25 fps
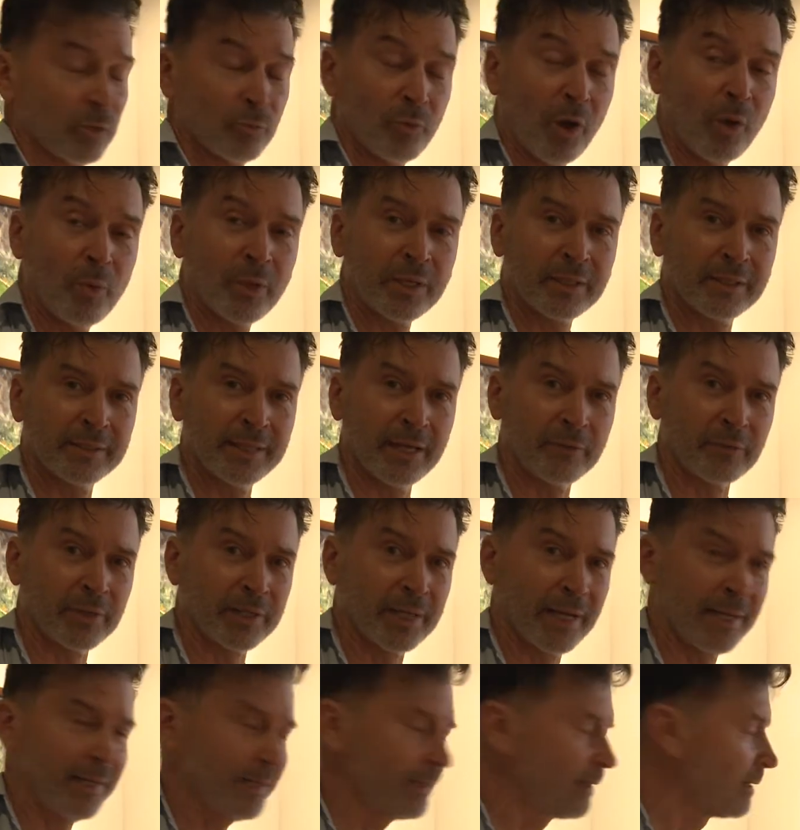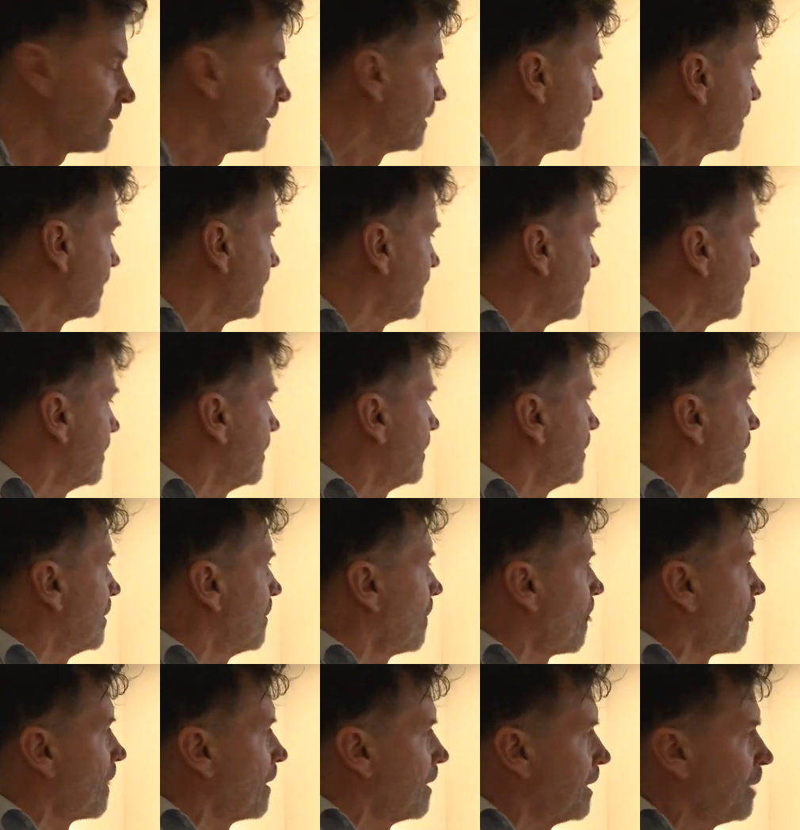heroic in that regard.
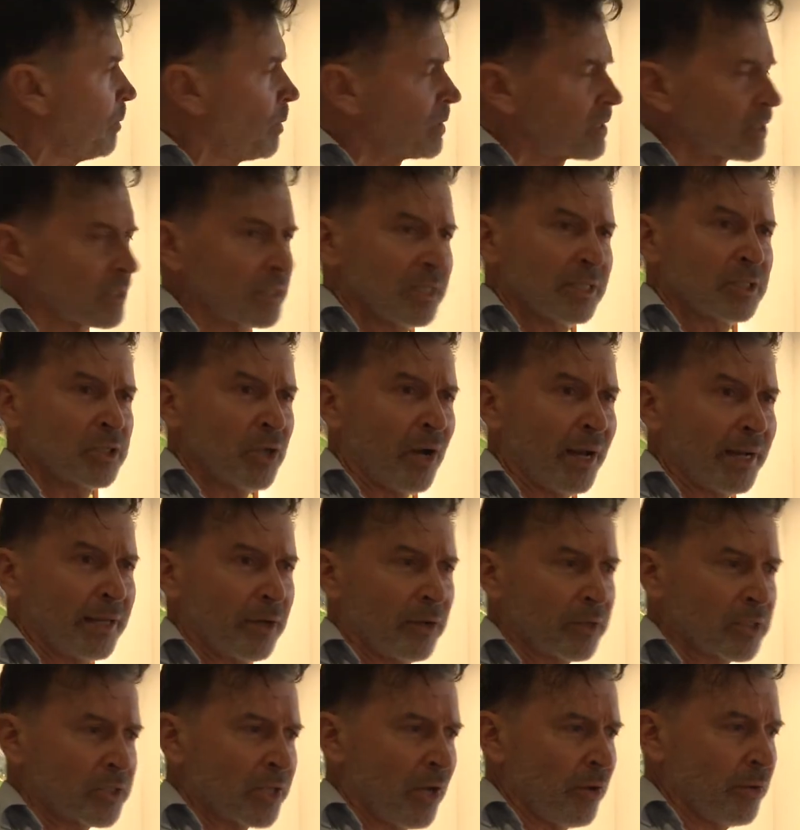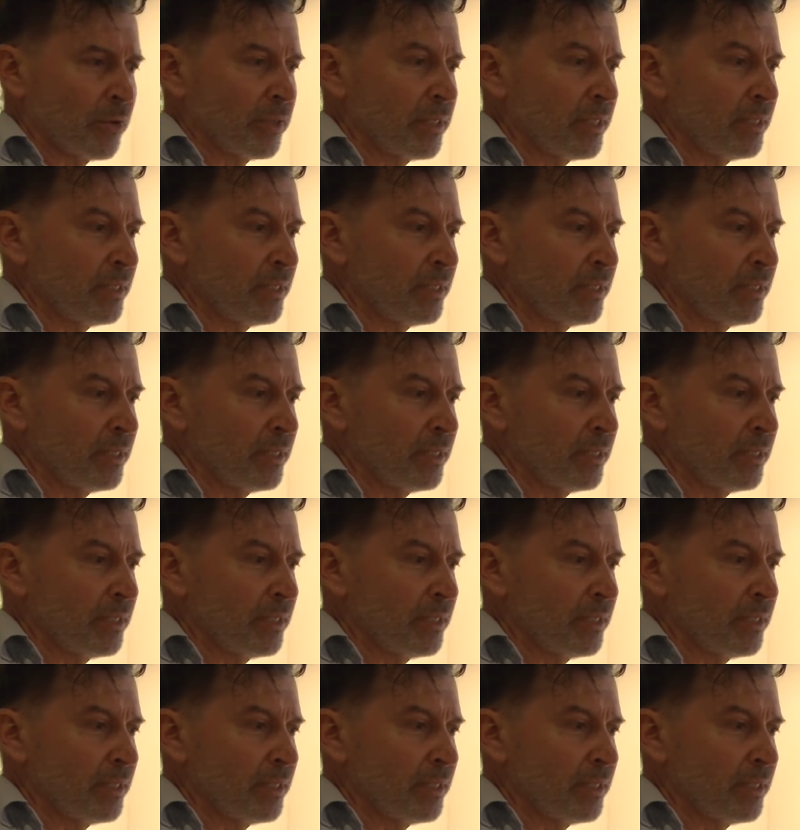He wasn't entirely on his own.